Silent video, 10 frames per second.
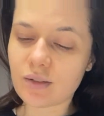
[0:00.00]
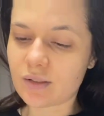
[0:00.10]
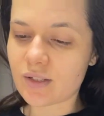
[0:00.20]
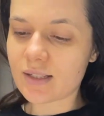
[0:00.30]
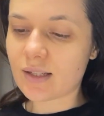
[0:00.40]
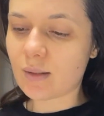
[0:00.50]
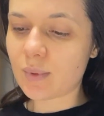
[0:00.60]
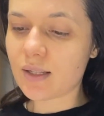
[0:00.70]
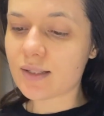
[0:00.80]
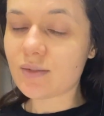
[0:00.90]
to understand
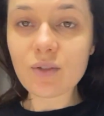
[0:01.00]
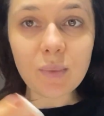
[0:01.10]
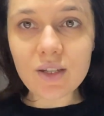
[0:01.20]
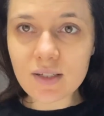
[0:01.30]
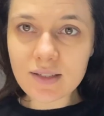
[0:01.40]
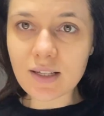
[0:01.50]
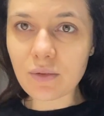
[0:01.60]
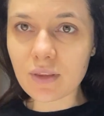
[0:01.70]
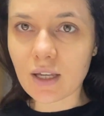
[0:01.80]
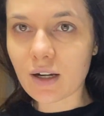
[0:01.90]
because information is
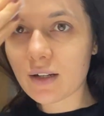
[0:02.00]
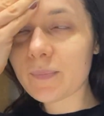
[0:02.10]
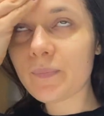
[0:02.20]
out there.